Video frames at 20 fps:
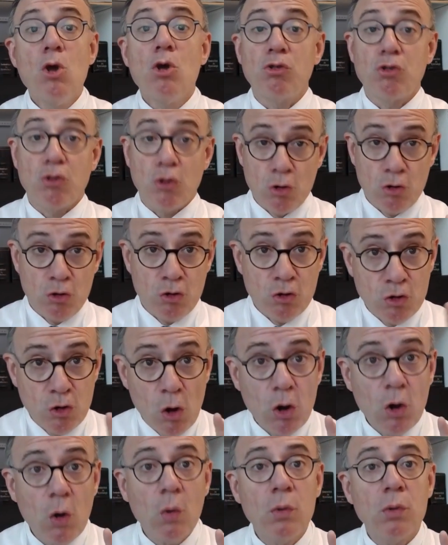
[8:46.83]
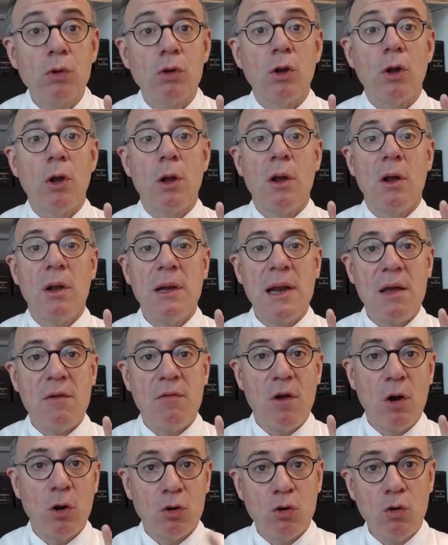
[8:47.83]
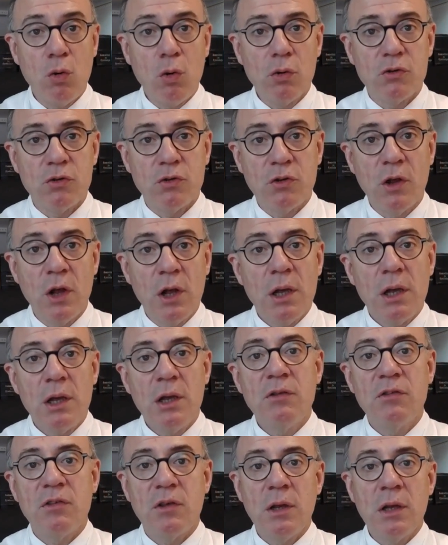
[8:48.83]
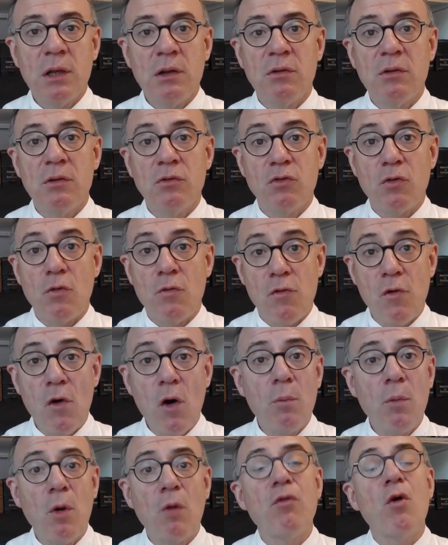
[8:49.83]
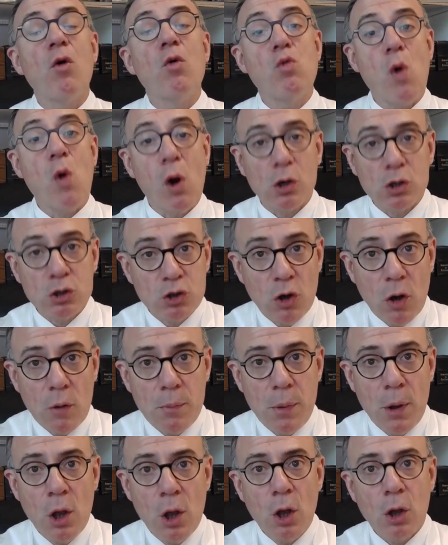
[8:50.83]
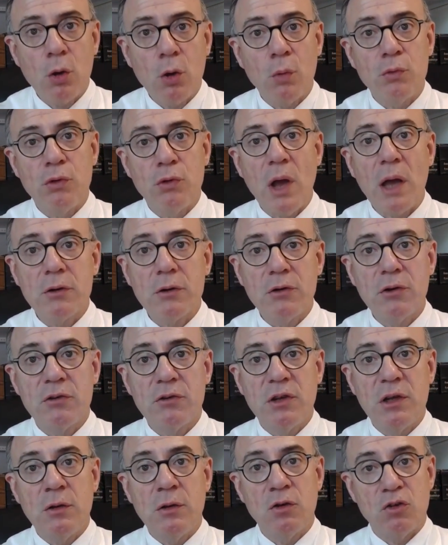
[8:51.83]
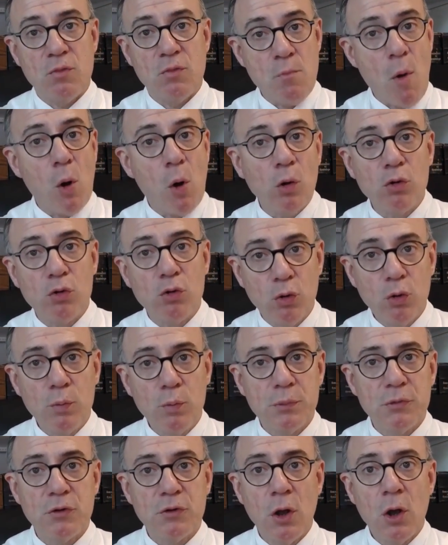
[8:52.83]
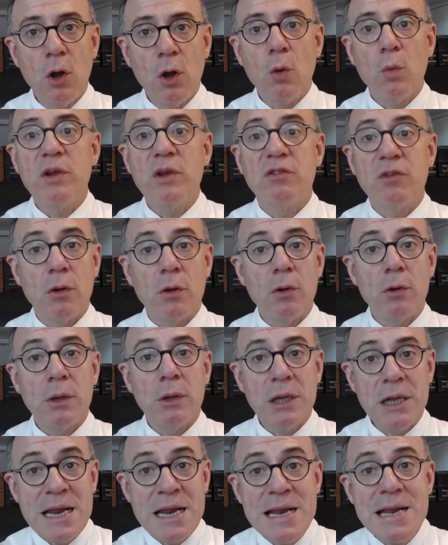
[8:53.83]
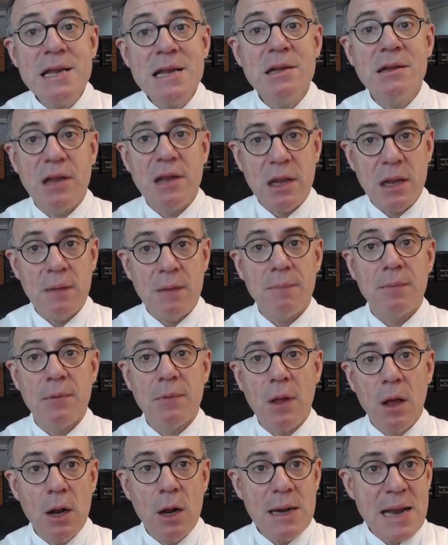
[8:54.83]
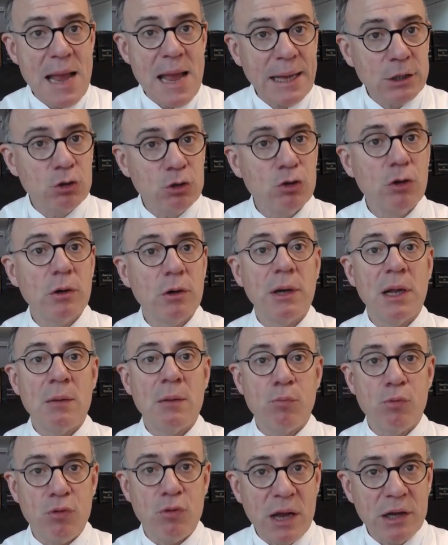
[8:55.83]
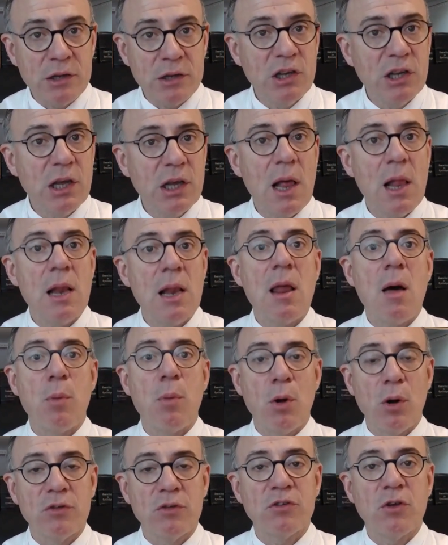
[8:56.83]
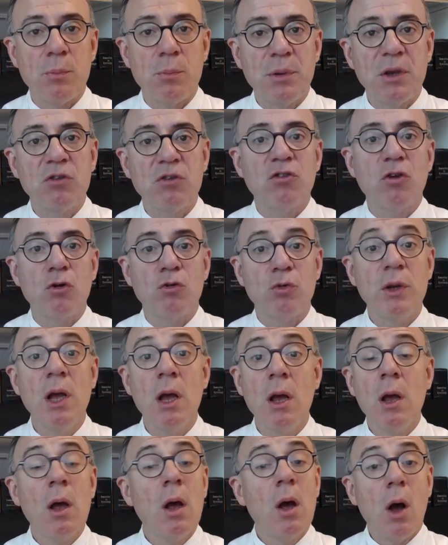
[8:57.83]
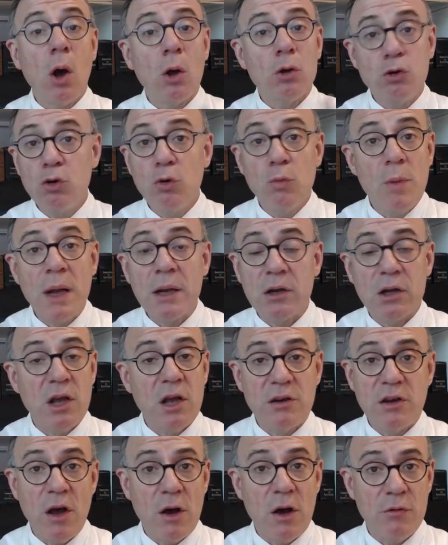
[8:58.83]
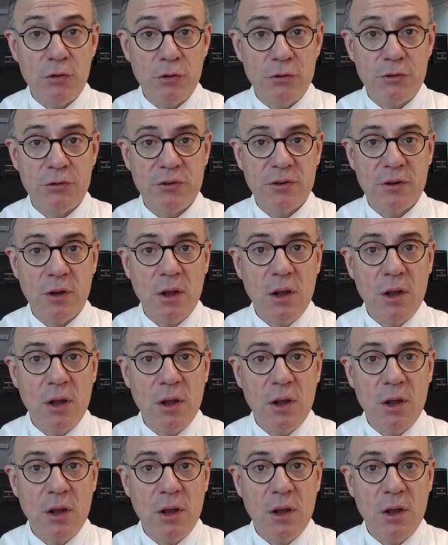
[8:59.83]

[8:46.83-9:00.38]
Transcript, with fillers: The second level course is in the form of a workshop conducted in small groups with an in-depth lecture and practical laparoscopic surgery on human cadavers.